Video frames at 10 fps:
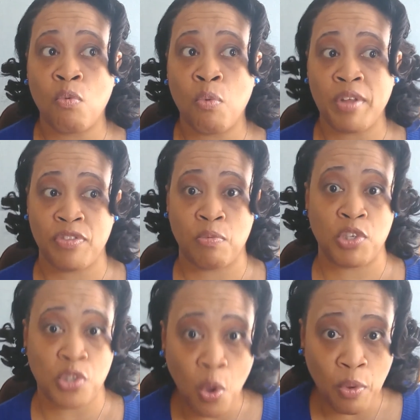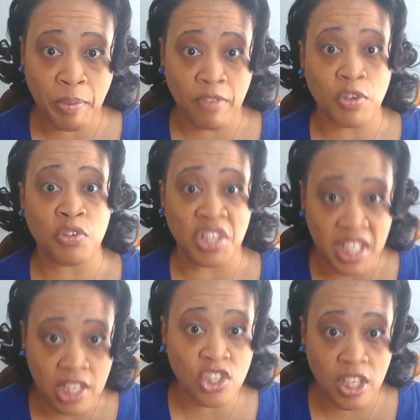what the result would be if you
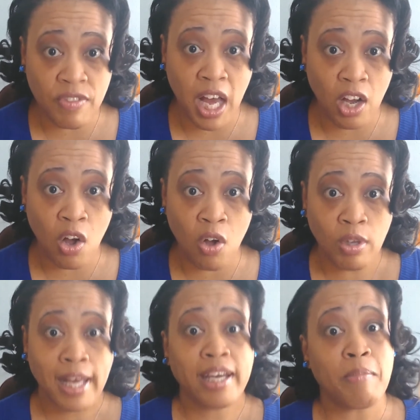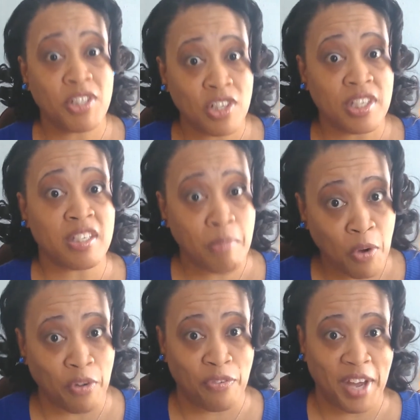didn't achieve that goal can be just as a
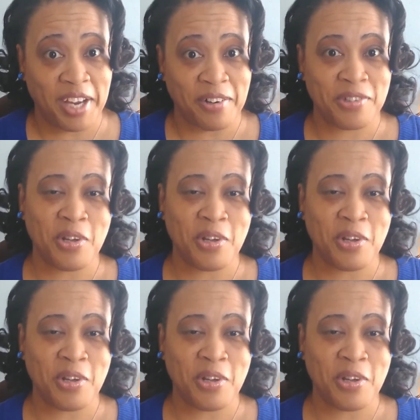motivator.